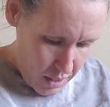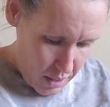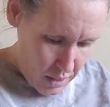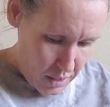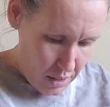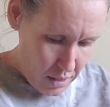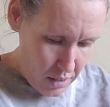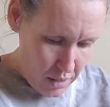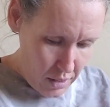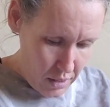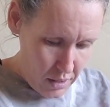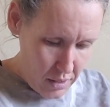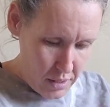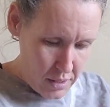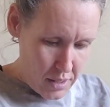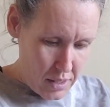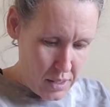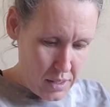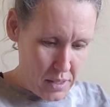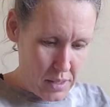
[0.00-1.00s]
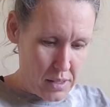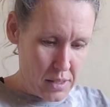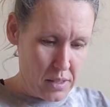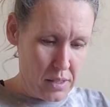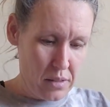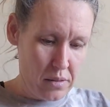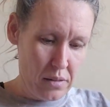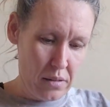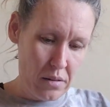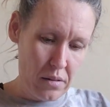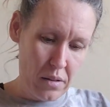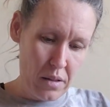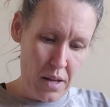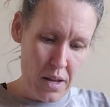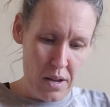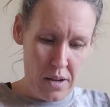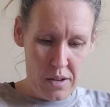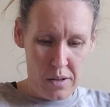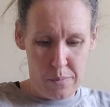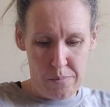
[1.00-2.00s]
Here is this little,
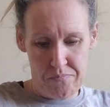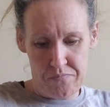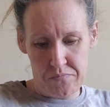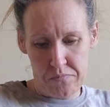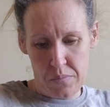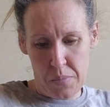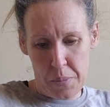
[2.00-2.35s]
um,